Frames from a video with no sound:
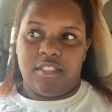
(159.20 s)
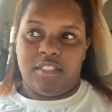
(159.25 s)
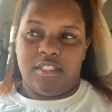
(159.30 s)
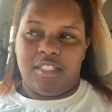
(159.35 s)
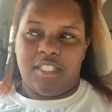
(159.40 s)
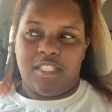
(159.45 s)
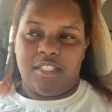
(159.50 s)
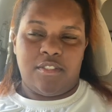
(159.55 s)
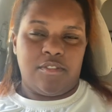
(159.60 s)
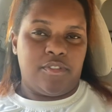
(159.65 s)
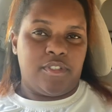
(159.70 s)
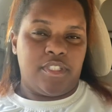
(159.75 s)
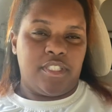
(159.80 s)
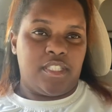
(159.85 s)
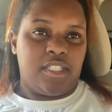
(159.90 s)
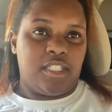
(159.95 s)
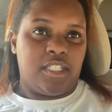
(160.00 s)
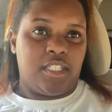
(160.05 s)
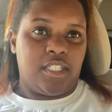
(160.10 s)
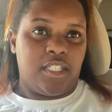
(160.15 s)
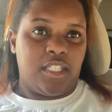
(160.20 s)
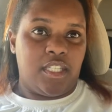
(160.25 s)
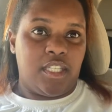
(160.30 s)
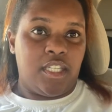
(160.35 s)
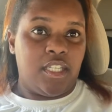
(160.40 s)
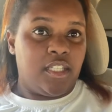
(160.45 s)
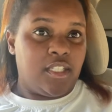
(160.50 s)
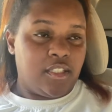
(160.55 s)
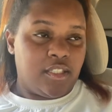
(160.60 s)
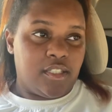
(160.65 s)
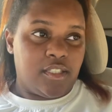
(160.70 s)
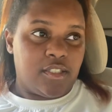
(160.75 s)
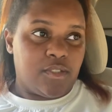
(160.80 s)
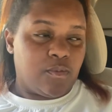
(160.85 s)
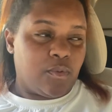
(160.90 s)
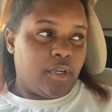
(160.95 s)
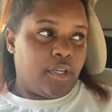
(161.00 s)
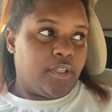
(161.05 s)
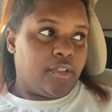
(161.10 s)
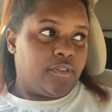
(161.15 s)
that towards the end of this
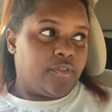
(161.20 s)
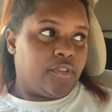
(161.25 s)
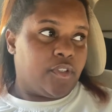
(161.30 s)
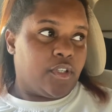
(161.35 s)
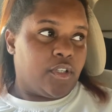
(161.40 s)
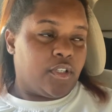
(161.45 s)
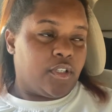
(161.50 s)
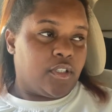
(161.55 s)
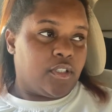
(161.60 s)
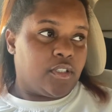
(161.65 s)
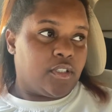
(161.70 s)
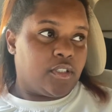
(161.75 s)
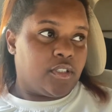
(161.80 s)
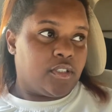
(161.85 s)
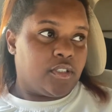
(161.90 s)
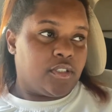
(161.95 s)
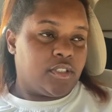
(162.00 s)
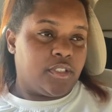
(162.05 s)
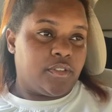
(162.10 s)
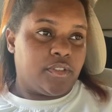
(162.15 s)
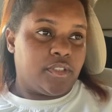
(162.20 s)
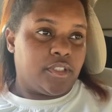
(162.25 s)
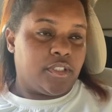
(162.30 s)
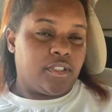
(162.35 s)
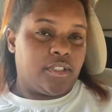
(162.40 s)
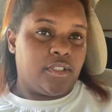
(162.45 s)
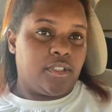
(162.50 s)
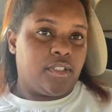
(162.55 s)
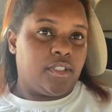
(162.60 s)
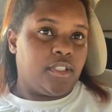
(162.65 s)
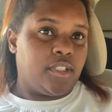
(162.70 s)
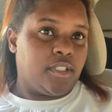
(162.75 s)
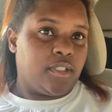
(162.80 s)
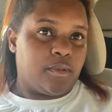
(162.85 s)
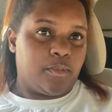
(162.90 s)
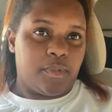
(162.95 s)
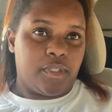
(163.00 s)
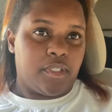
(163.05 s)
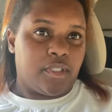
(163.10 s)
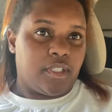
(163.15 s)
waterfall there was a little
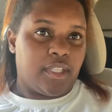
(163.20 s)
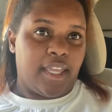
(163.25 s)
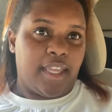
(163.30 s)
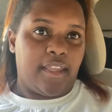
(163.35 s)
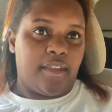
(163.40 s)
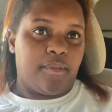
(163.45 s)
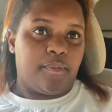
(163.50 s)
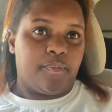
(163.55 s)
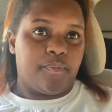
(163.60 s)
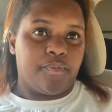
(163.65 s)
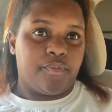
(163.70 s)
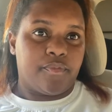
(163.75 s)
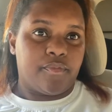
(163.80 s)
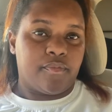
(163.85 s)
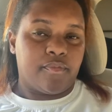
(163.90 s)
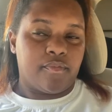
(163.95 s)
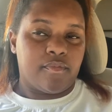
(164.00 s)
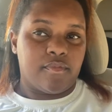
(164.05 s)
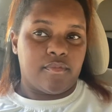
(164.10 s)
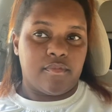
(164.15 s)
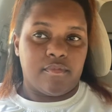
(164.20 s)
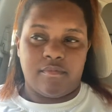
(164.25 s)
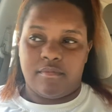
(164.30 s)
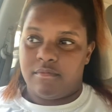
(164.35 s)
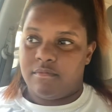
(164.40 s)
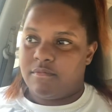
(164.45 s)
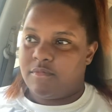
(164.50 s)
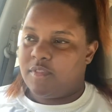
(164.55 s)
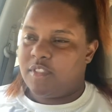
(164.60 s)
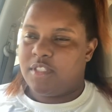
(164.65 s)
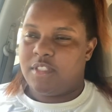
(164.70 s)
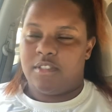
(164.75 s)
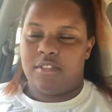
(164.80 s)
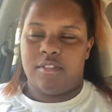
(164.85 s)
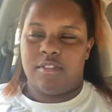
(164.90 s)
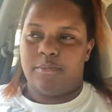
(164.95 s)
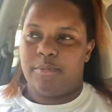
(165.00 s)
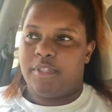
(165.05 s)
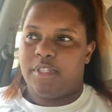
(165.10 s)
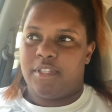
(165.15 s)
bit of light just a
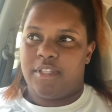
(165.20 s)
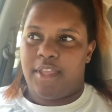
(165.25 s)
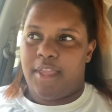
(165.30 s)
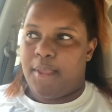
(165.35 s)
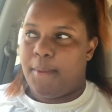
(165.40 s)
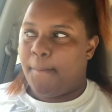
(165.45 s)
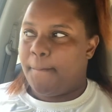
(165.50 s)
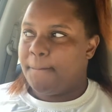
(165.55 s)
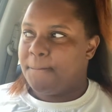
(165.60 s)
little bit of light